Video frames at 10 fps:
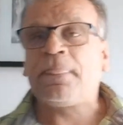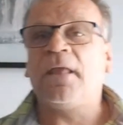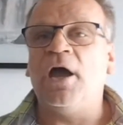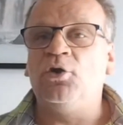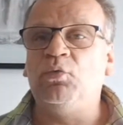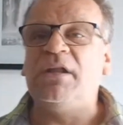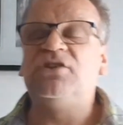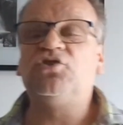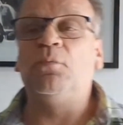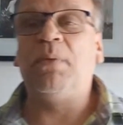and will
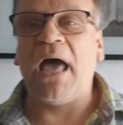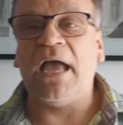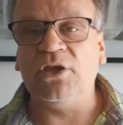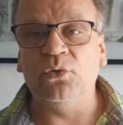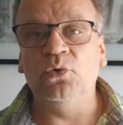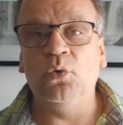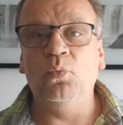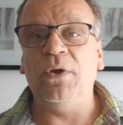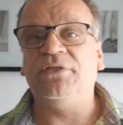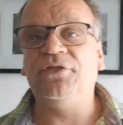supply you
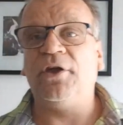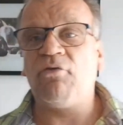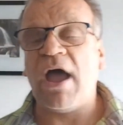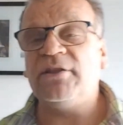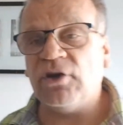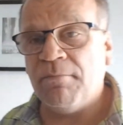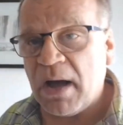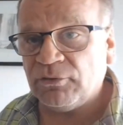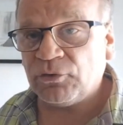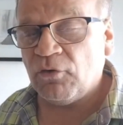with the right
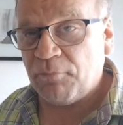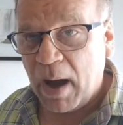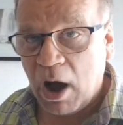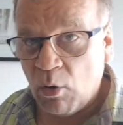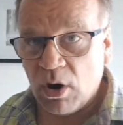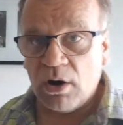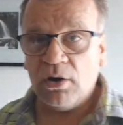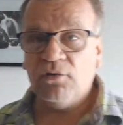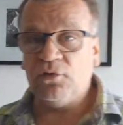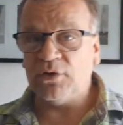amount of power
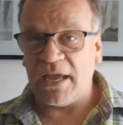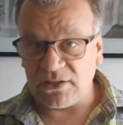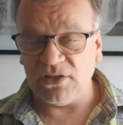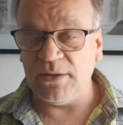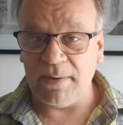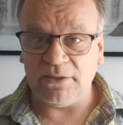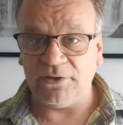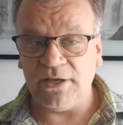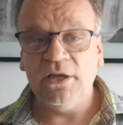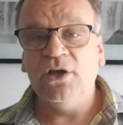for the auxiliary
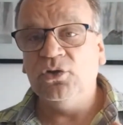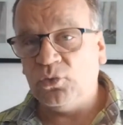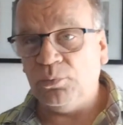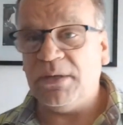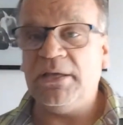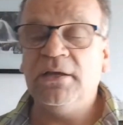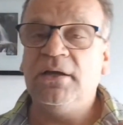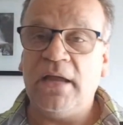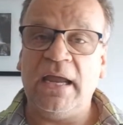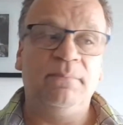battery to be
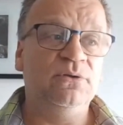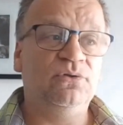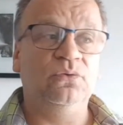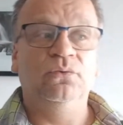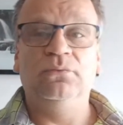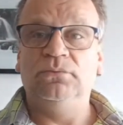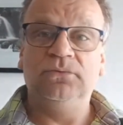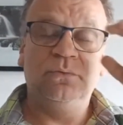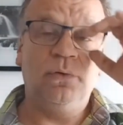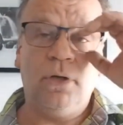able to
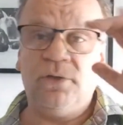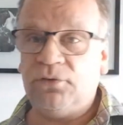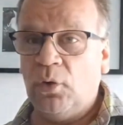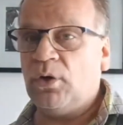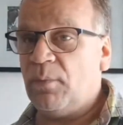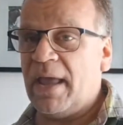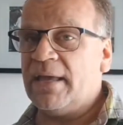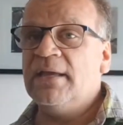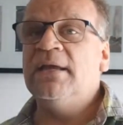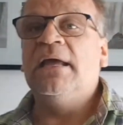thrown away.
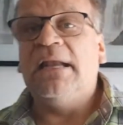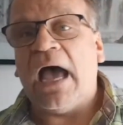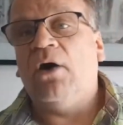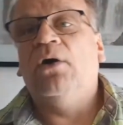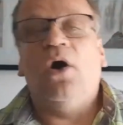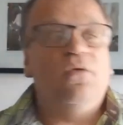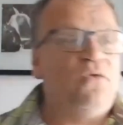Now, of